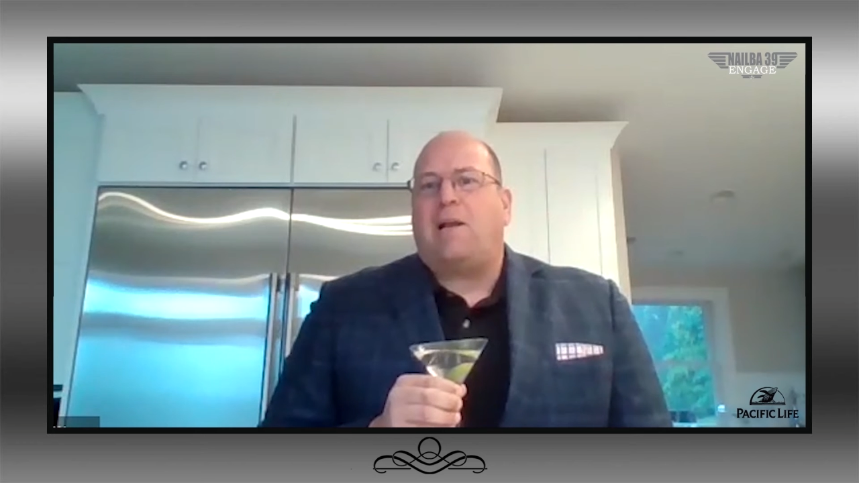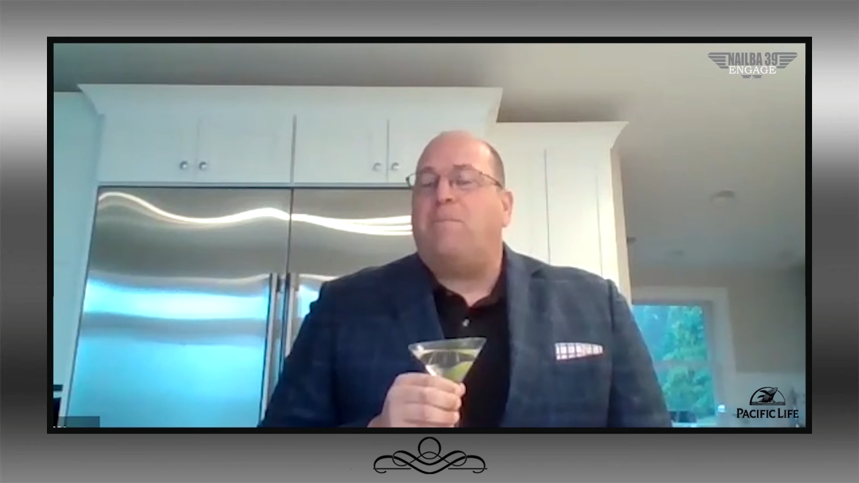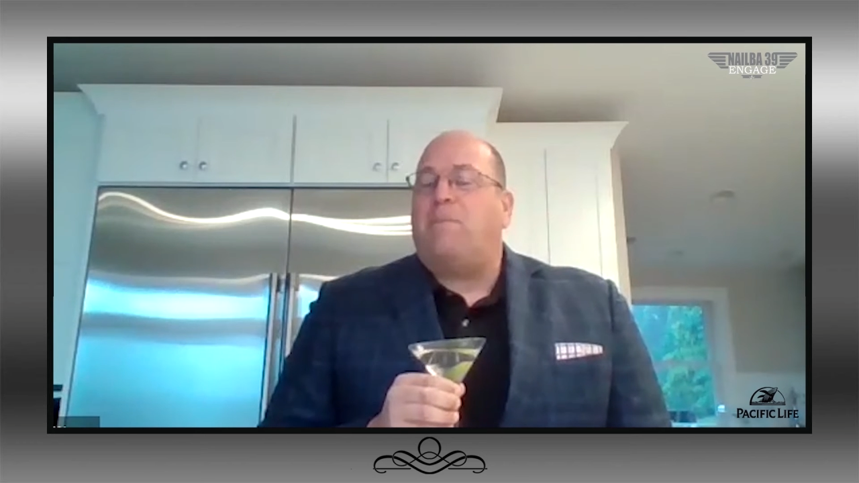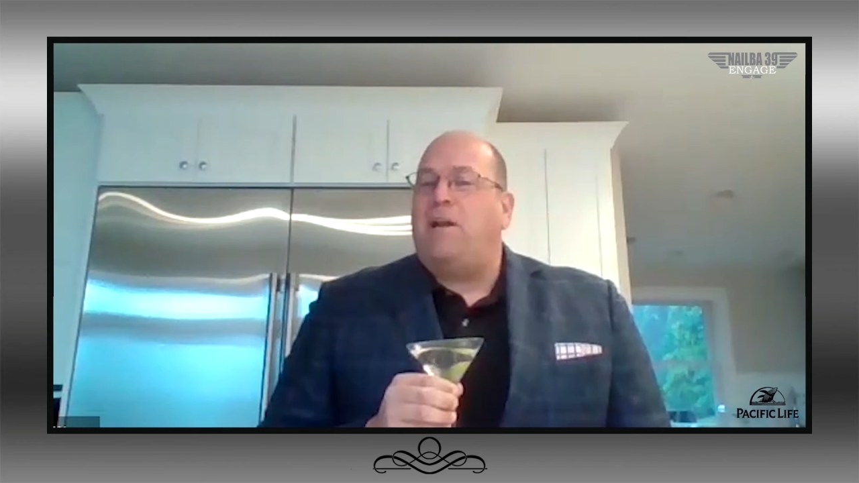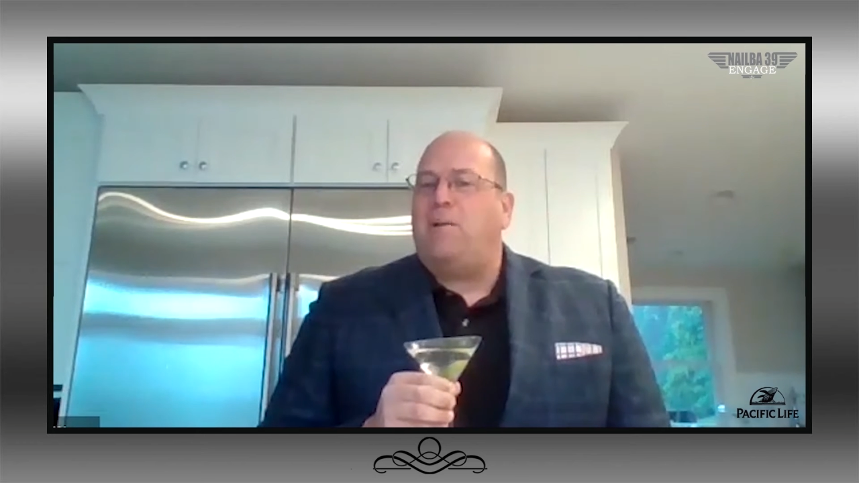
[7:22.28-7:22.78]

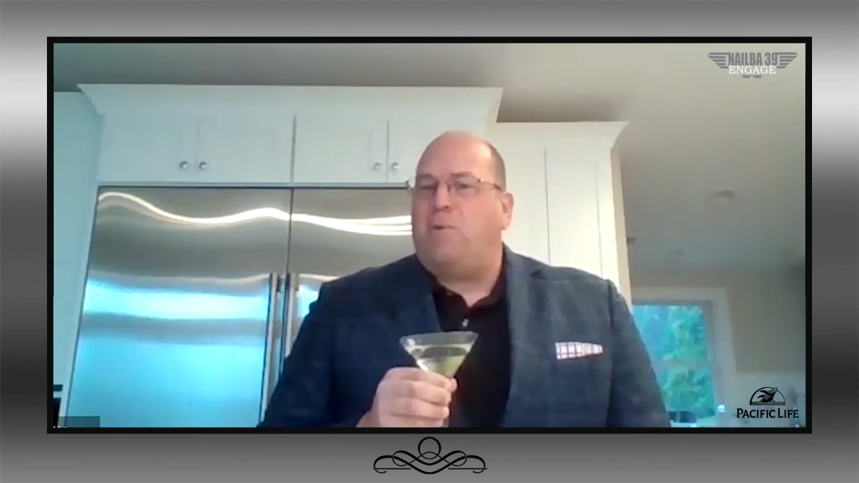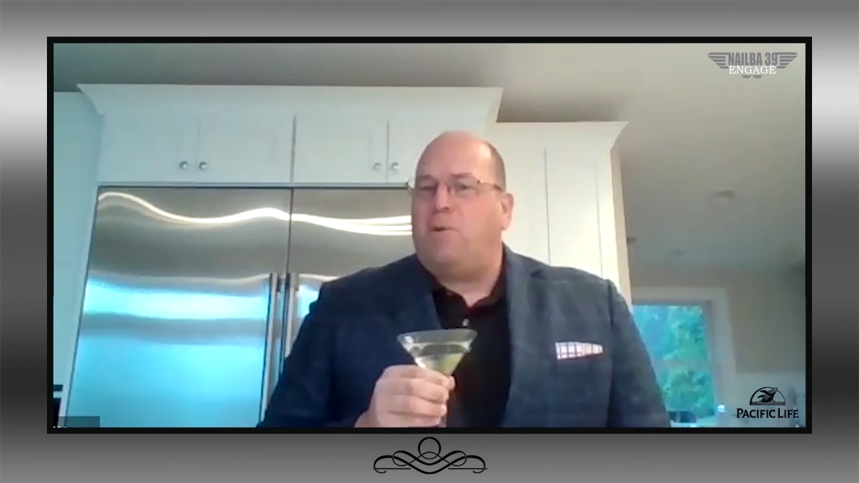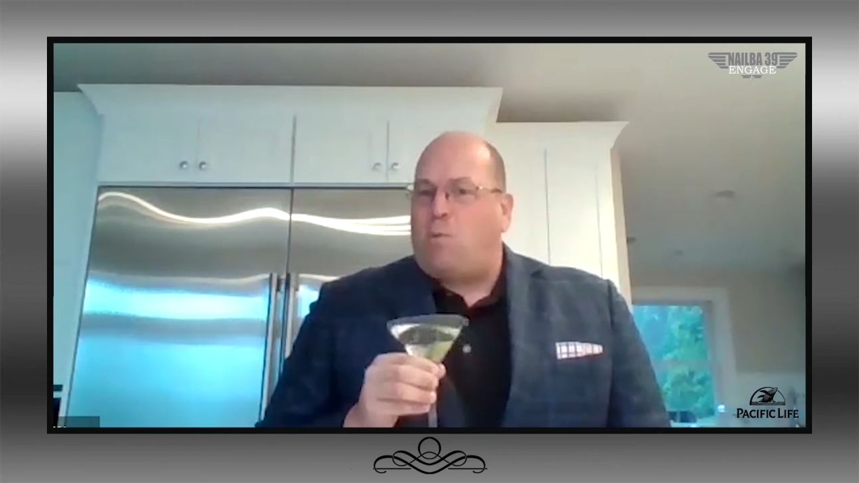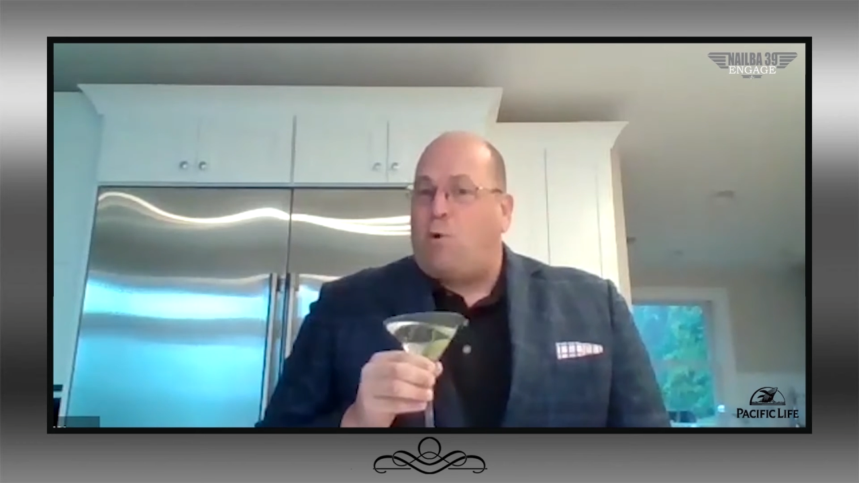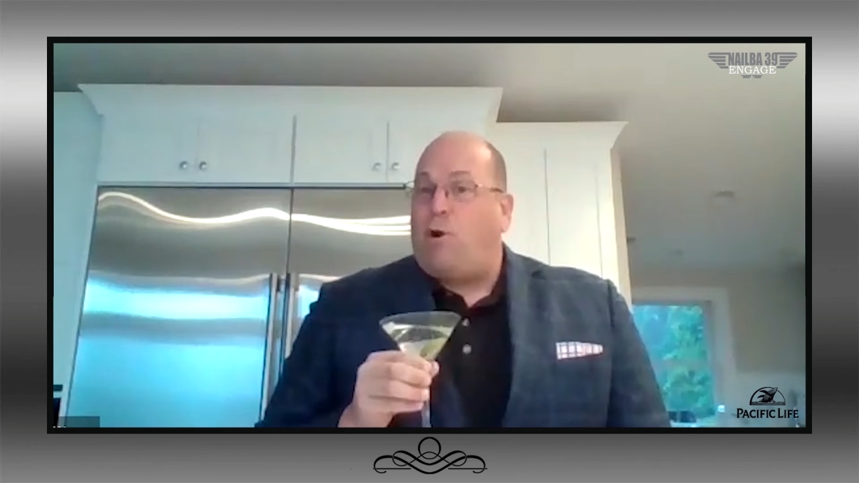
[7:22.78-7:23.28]
competed
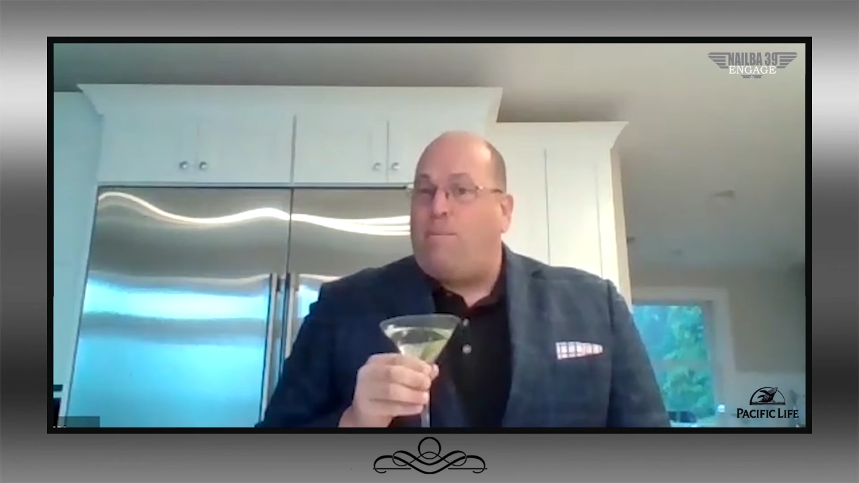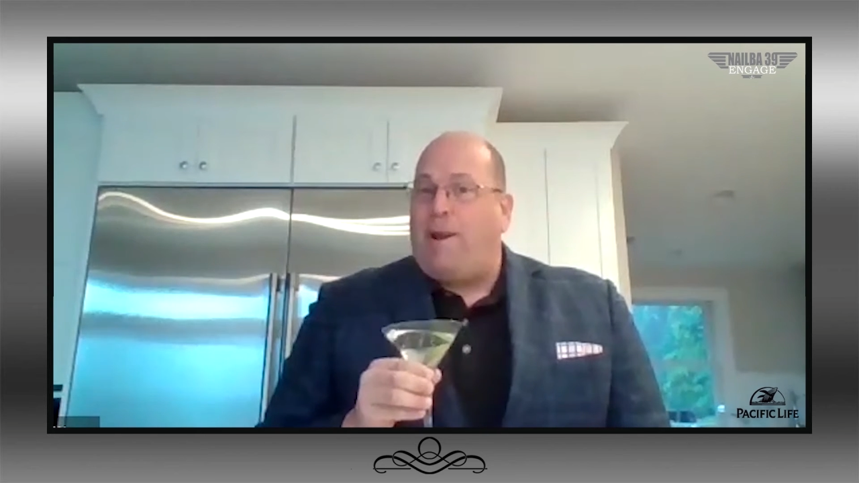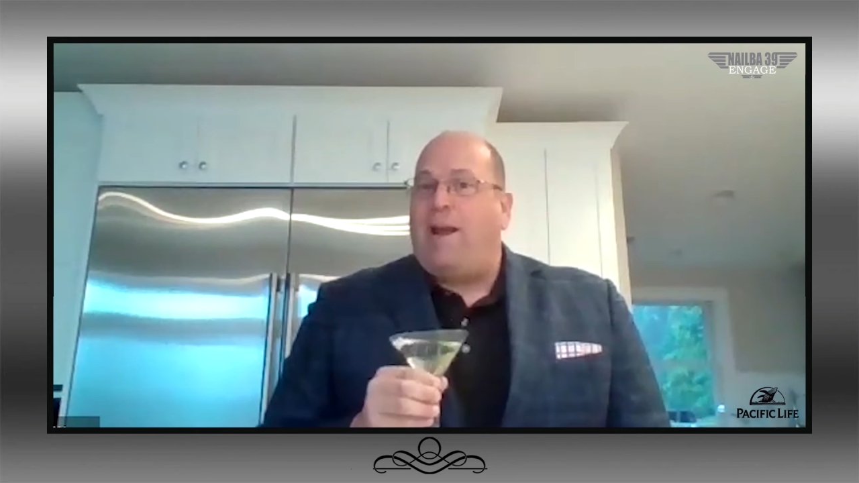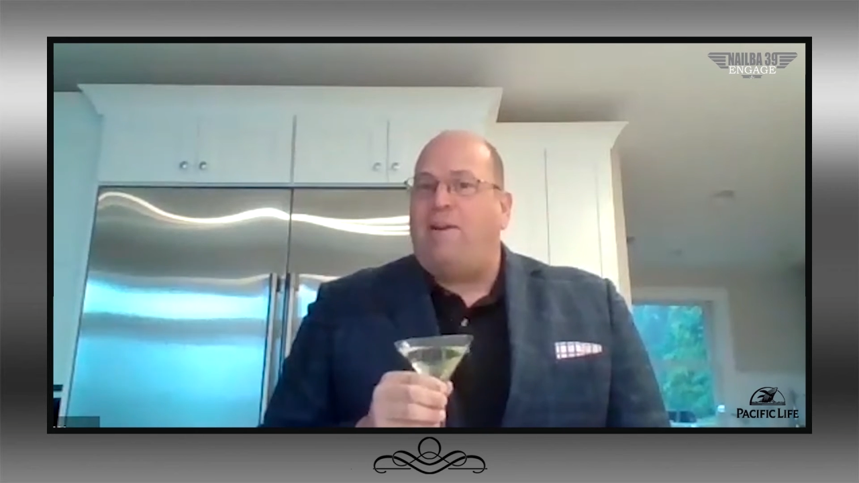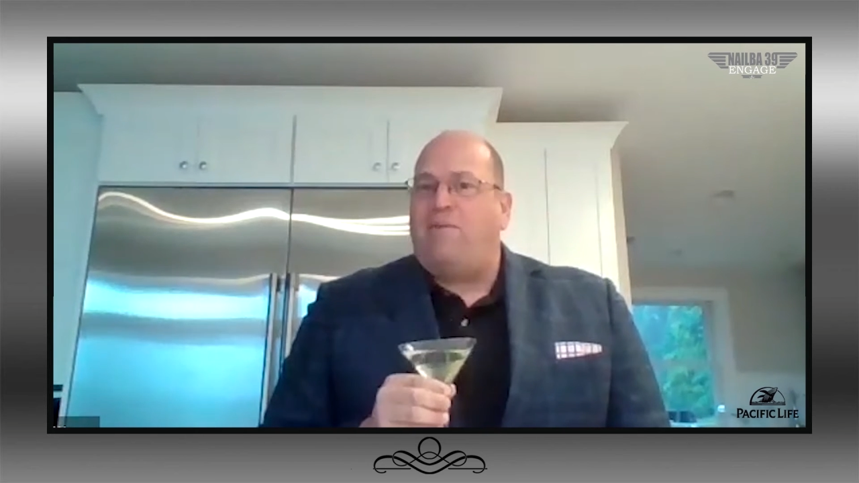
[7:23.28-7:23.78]
with Warren
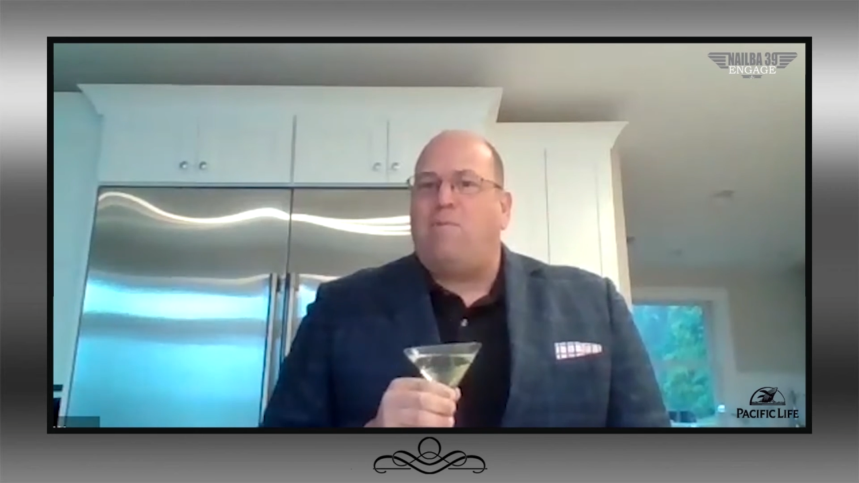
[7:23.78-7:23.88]
May